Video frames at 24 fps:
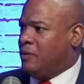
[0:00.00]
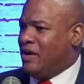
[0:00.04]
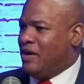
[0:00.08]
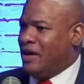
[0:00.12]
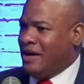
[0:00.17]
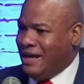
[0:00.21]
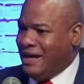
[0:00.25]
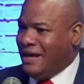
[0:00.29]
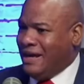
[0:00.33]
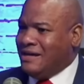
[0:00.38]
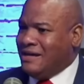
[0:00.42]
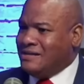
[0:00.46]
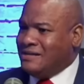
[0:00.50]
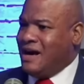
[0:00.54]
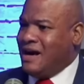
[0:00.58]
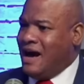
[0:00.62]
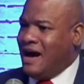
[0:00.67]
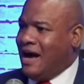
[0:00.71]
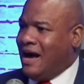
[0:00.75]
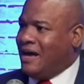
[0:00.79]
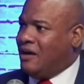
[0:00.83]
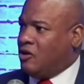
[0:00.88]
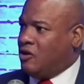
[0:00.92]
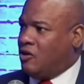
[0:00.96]
There is a
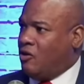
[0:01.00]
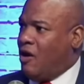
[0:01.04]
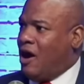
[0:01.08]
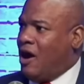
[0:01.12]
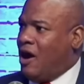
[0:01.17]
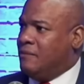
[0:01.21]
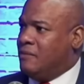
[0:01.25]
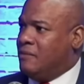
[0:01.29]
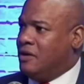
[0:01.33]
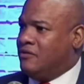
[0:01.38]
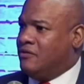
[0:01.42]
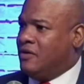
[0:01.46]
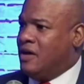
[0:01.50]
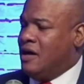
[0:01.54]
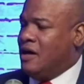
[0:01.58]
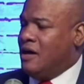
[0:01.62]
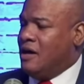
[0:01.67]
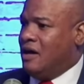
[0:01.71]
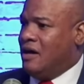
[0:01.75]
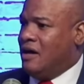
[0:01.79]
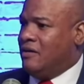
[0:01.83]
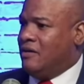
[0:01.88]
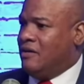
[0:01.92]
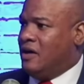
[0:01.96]
higher crime of
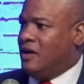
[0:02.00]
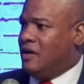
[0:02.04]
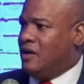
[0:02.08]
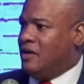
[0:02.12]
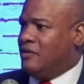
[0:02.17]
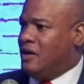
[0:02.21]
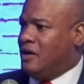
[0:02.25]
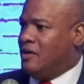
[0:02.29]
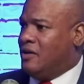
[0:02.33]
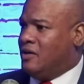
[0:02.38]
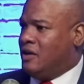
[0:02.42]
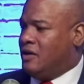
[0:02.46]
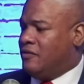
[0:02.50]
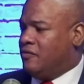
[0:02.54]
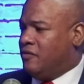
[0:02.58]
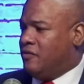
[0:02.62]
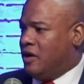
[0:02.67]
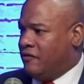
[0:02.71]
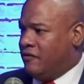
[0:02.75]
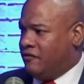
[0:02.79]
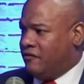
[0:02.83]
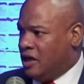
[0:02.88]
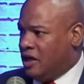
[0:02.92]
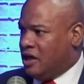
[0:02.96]

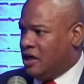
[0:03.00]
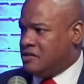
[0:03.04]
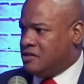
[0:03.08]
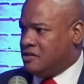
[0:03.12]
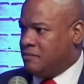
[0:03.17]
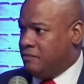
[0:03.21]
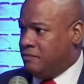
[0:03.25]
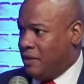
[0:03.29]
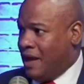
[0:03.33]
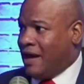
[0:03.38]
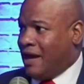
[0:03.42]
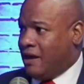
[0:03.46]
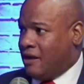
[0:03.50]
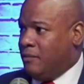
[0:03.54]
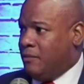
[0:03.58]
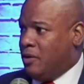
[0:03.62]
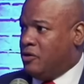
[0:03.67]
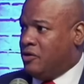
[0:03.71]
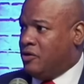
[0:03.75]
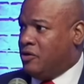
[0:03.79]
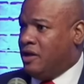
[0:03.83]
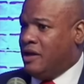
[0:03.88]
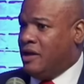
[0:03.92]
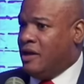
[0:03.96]
us, black
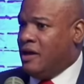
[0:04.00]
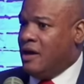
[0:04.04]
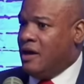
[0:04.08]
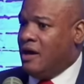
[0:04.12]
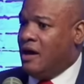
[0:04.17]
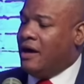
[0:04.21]
community,